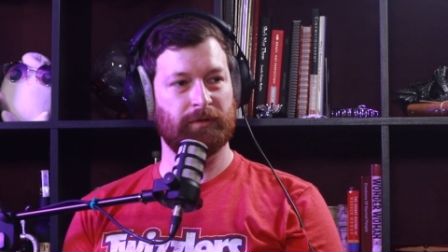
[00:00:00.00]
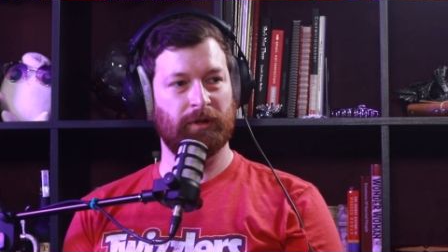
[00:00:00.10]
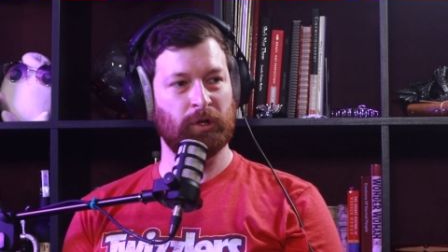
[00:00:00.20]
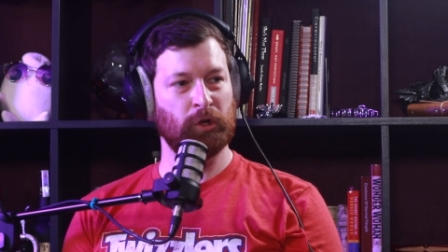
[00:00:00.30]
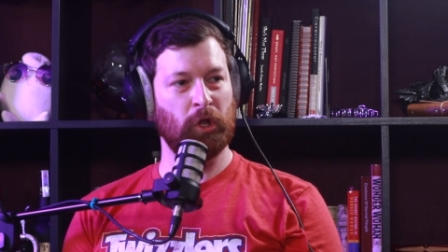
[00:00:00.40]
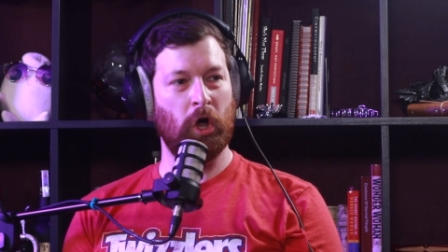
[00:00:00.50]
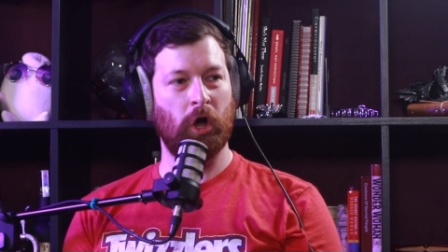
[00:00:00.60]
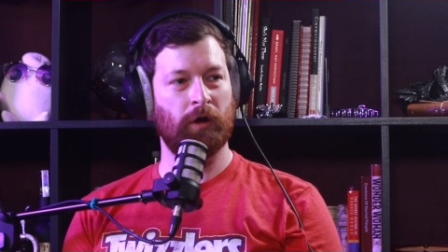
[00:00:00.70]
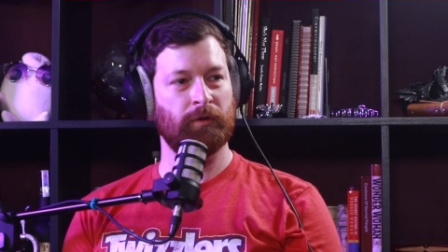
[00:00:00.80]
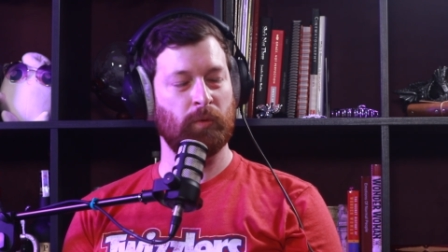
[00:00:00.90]
a
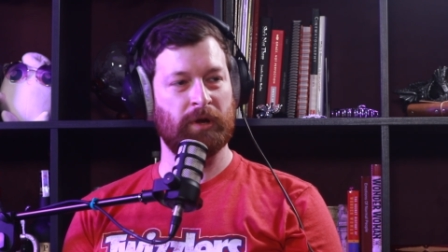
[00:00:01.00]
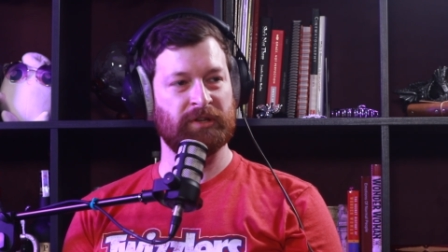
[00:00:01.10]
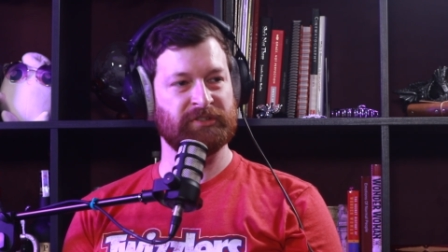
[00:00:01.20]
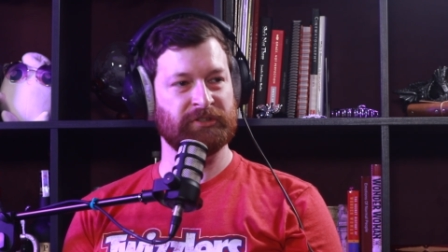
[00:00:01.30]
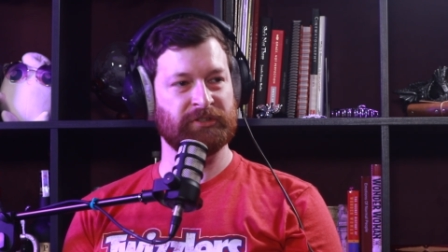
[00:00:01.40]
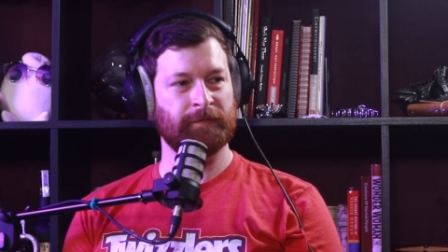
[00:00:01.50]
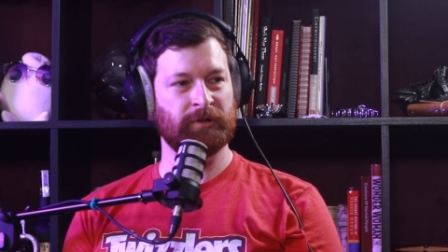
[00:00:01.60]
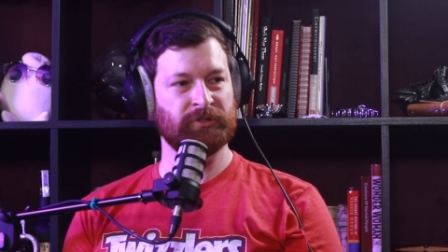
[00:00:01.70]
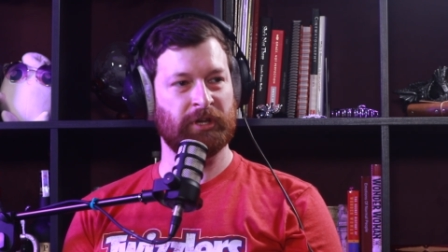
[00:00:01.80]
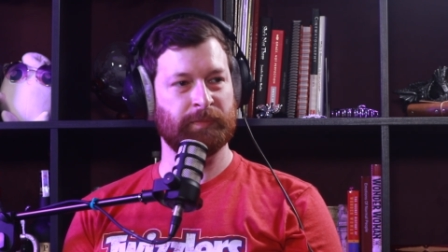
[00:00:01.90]
long way since our
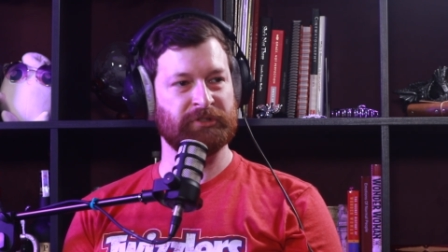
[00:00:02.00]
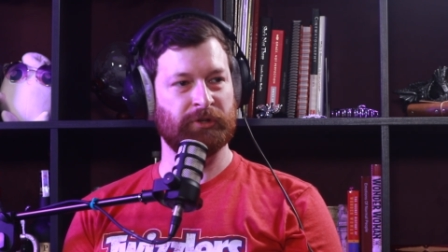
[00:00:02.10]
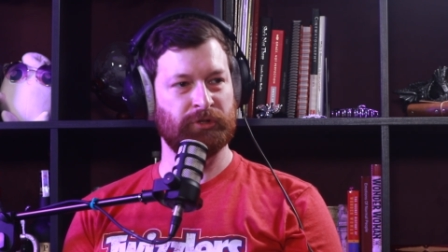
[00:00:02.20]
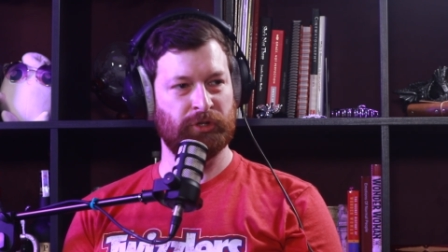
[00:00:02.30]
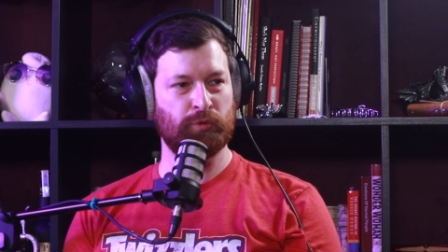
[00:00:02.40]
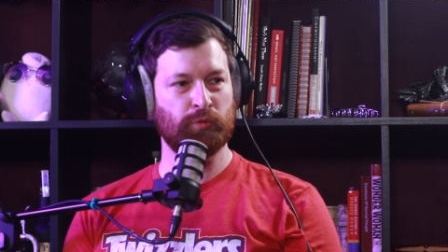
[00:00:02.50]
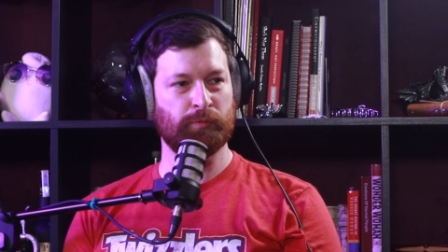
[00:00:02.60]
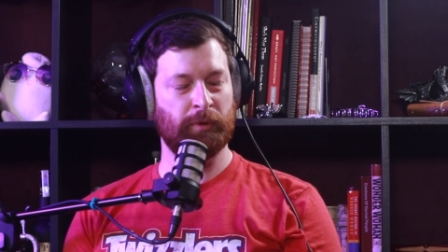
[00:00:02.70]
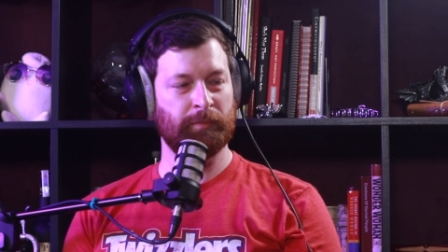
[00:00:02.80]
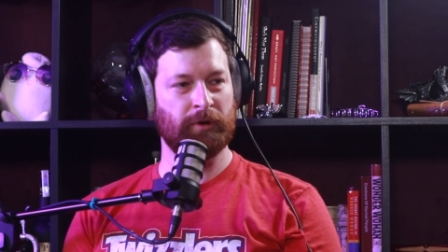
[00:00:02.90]
first episode. Do you
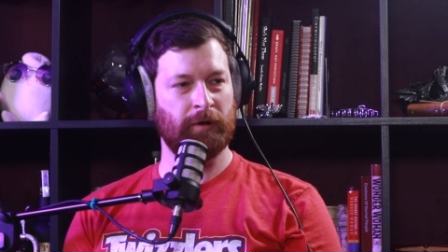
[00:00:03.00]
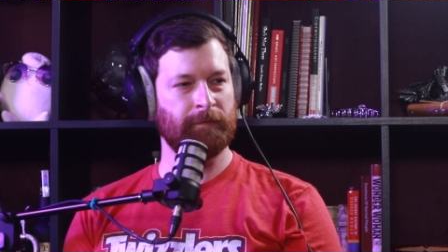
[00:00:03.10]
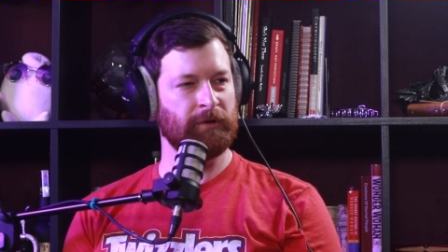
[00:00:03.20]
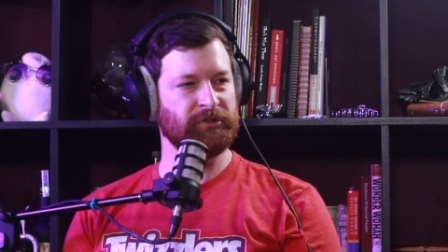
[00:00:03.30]
remember our first